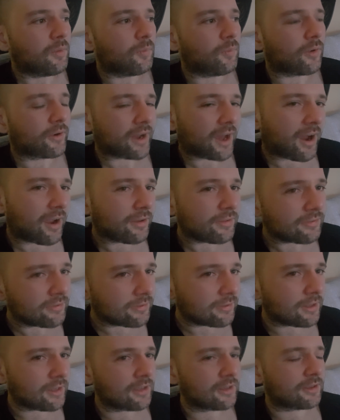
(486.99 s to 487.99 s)
what I
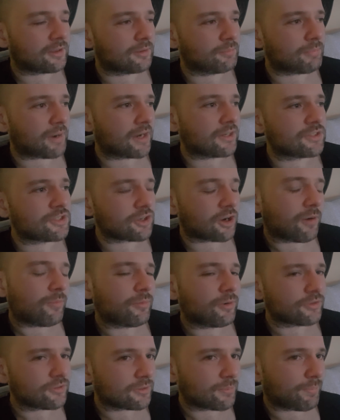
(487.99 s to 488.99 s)
think my job
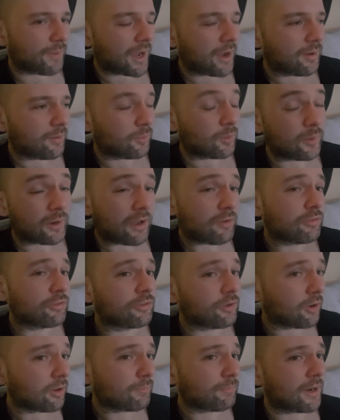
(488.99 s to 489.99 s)
was about, what I
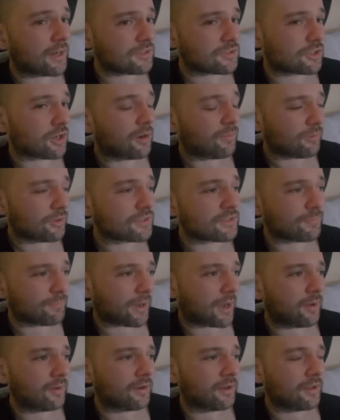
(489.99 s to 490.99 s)
thought my job was
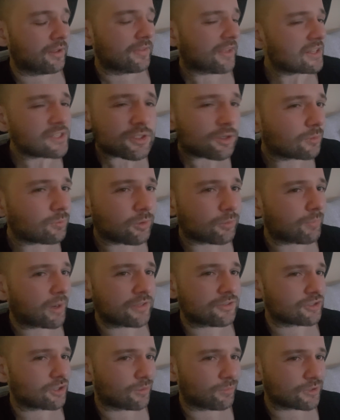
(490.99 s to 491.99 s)
about, that's not what
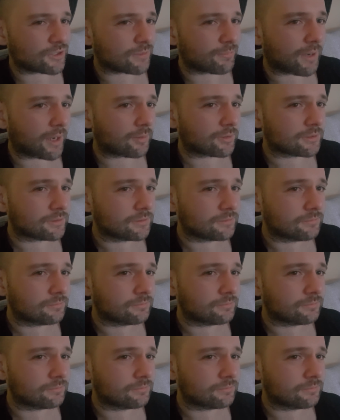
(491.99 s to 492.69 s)
my job was about.